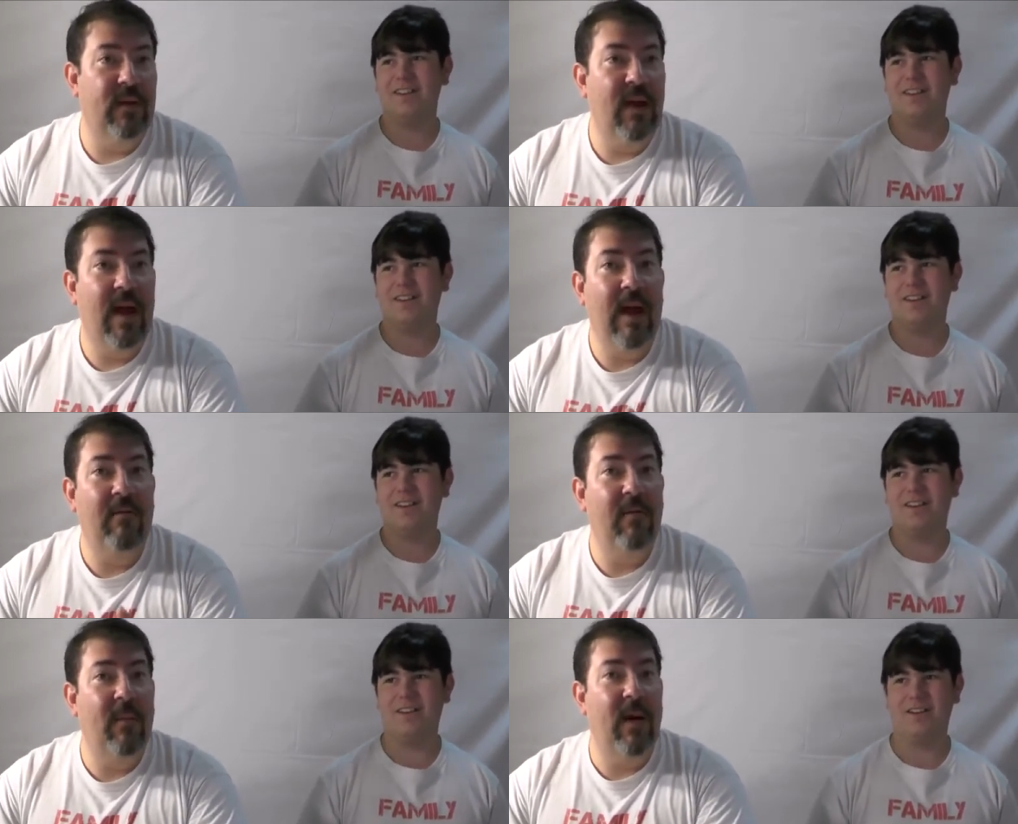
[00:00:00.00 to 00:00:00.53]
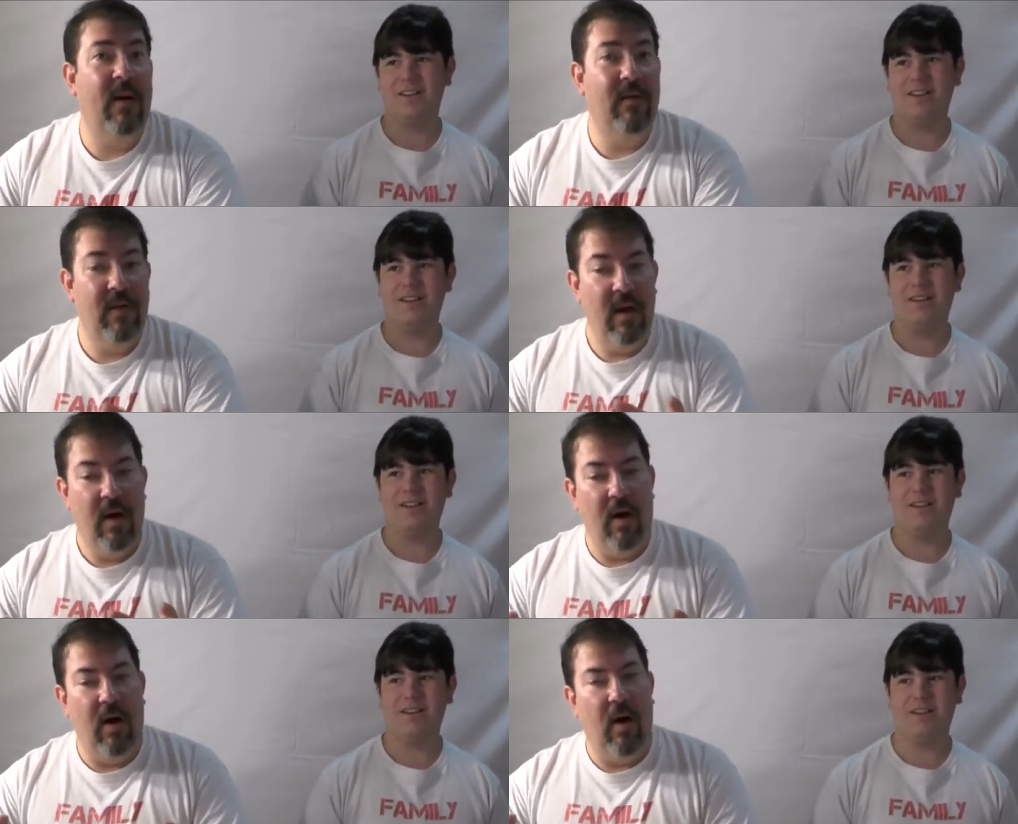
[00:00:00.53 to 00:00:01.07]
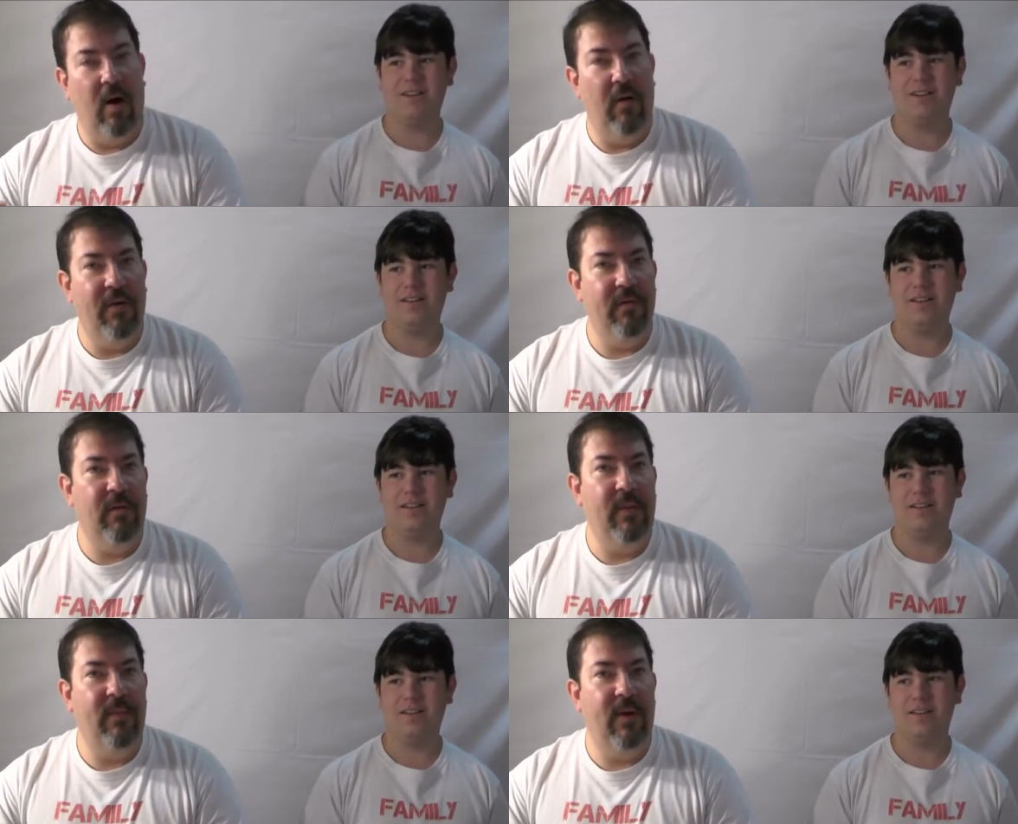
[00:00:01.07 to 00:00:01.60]
Speaker 1: how about all
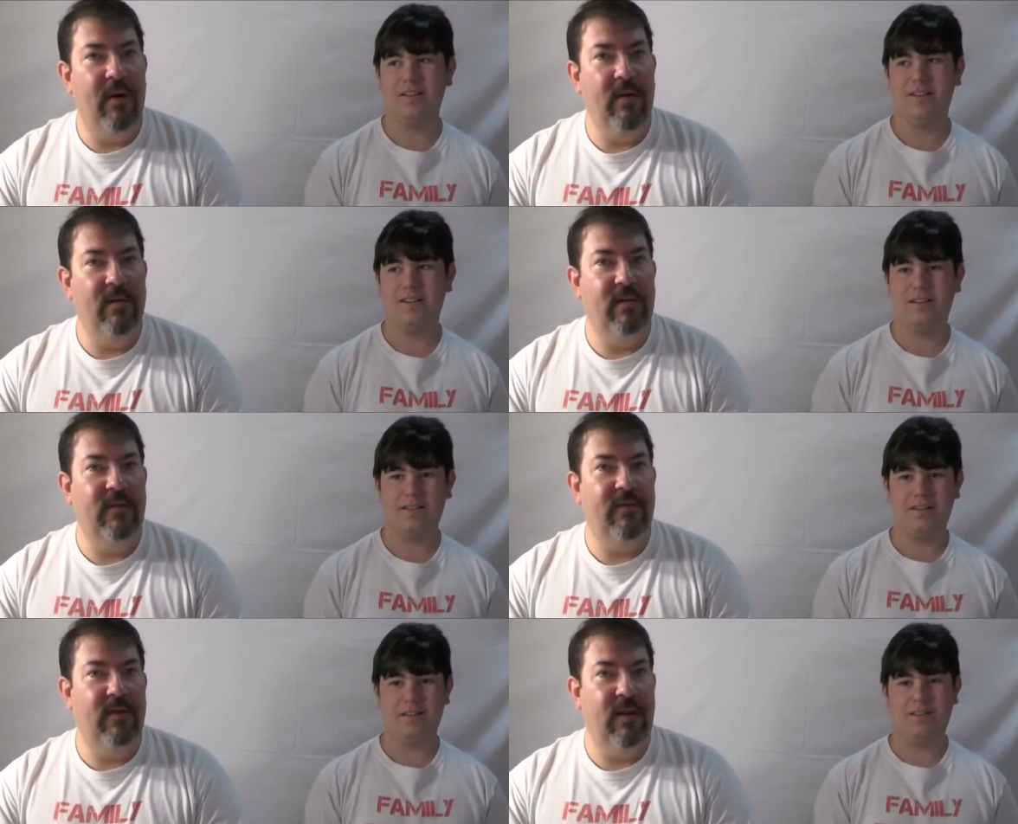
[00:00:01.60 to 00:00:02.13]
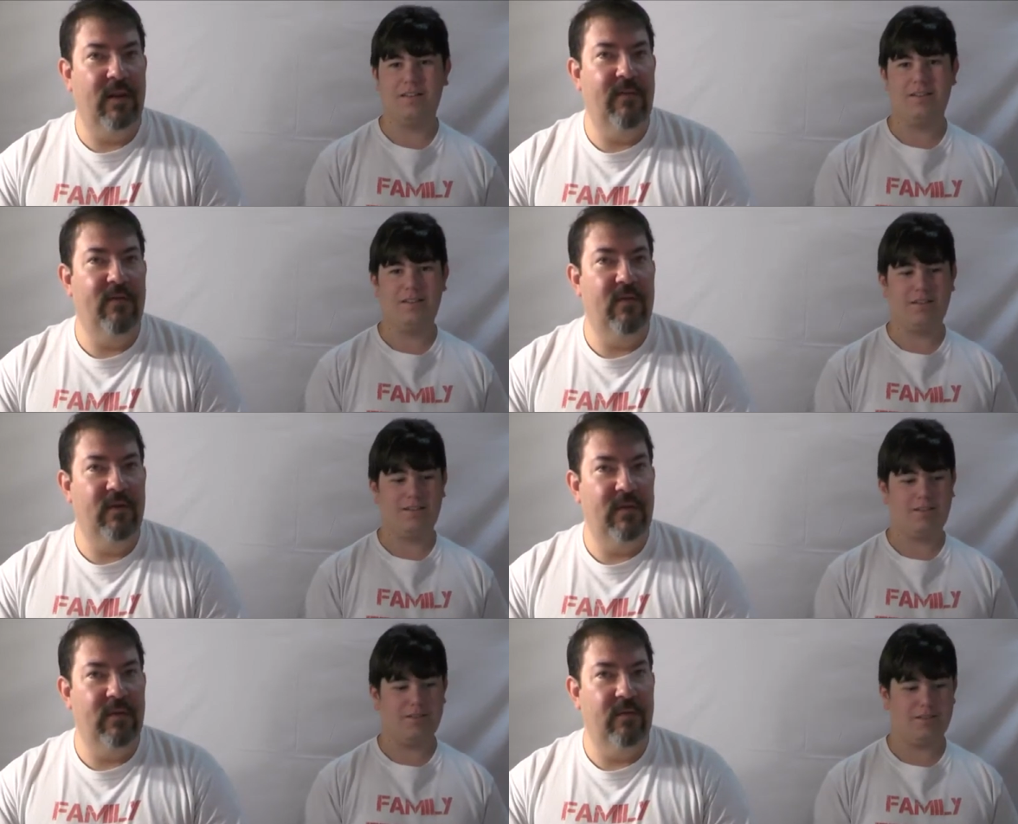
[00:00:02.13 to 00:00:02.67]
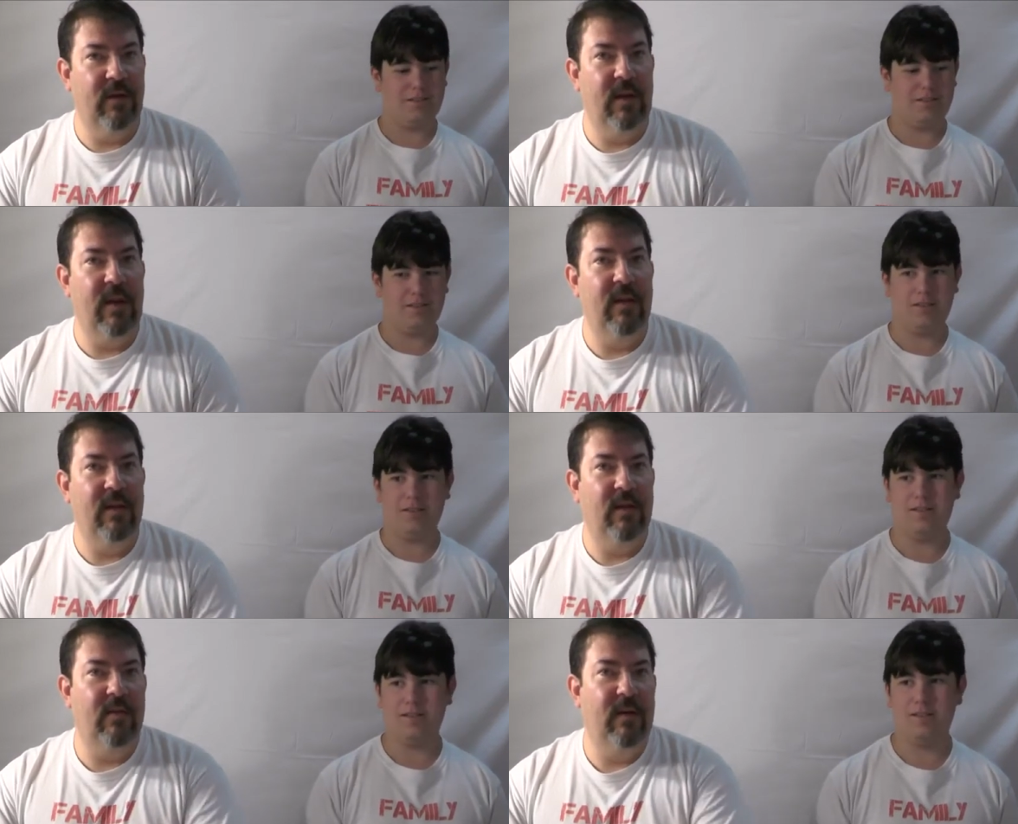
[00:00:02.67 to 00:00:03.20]
3 parts of Shining Force 3 in
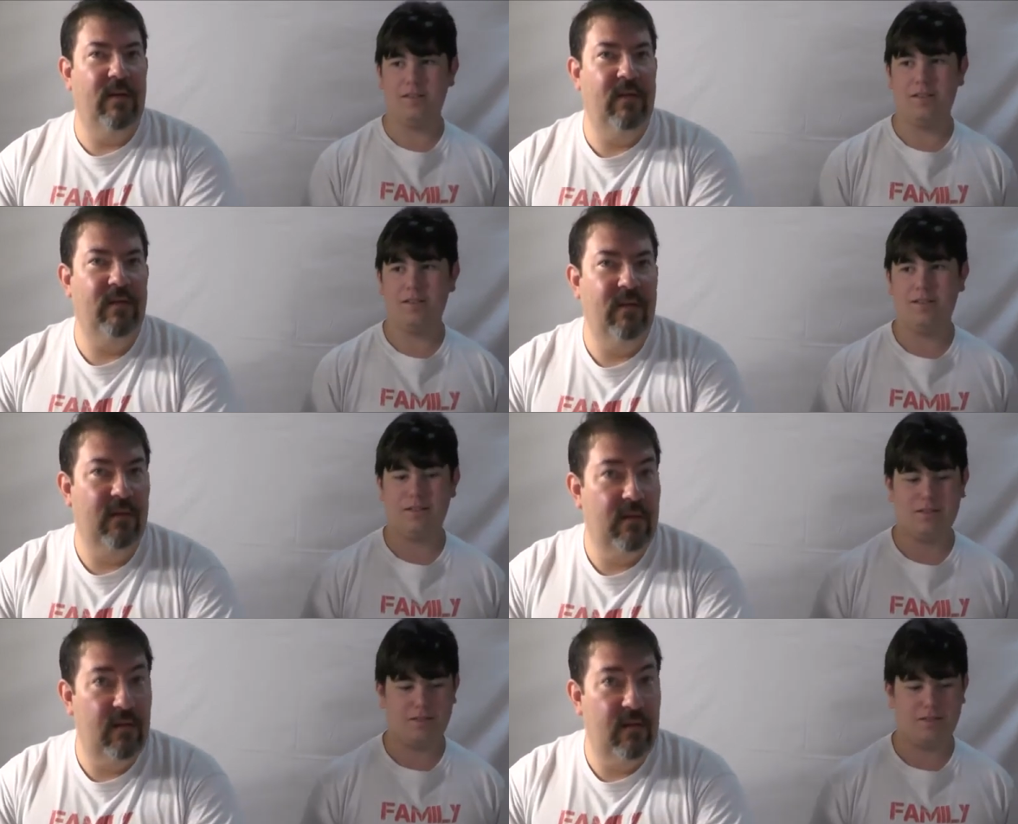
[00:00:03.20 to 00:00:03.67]
the U.S.?